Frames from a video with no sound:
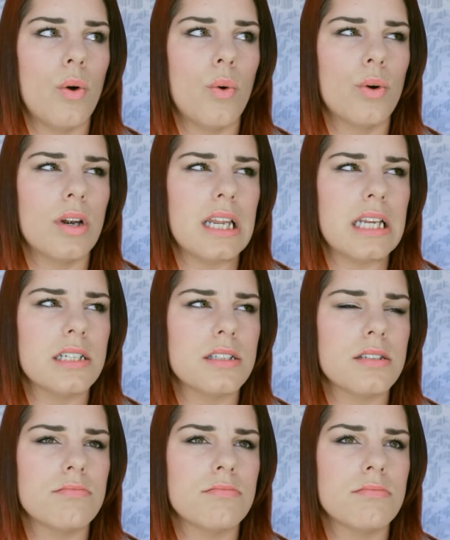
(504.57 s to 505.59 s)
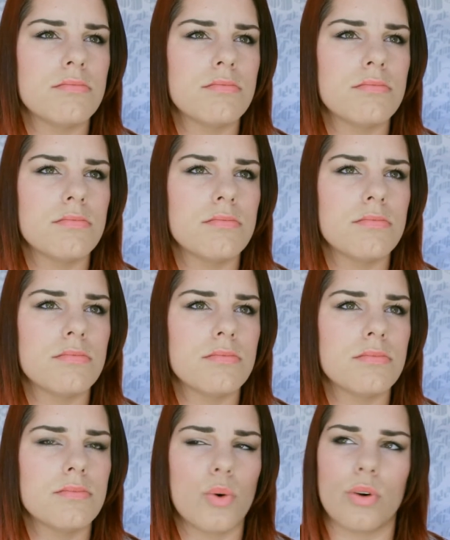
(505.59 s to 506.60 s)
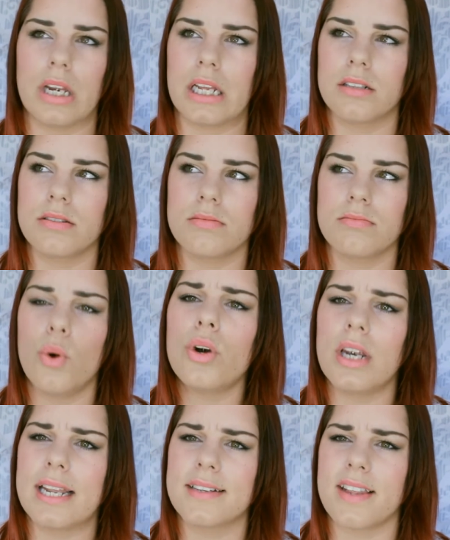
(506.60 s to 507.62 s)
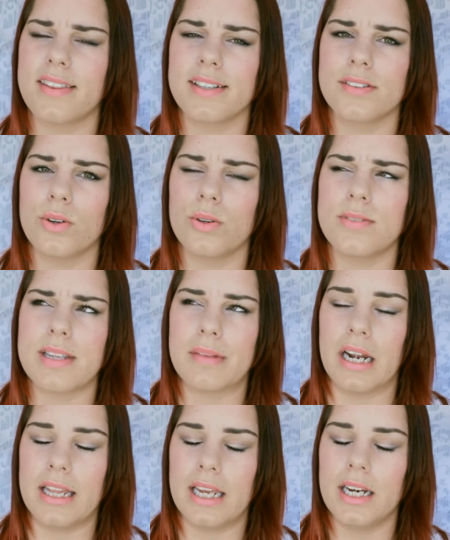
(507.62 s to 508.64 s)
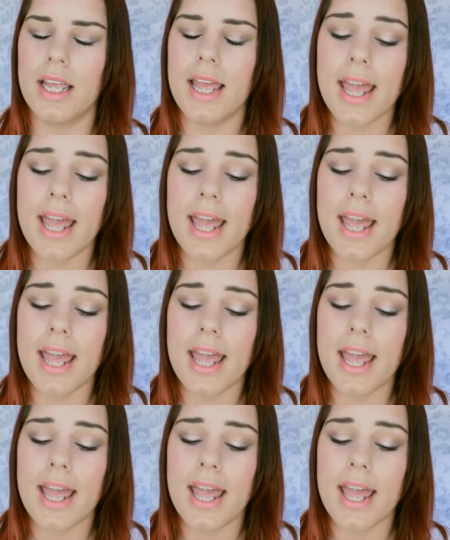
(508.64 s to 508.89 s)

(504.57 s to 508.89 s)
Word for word: Waterlings. Orderlings. Orderlings, I think it's called, something like that.